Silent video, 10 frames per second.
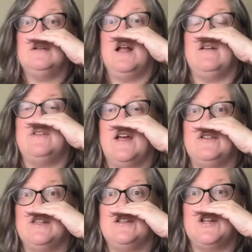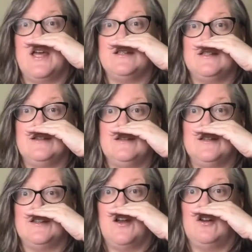kind of down to the chest.
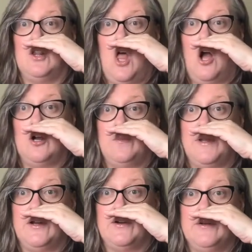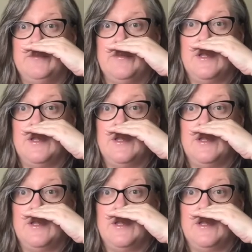It's our logger beard.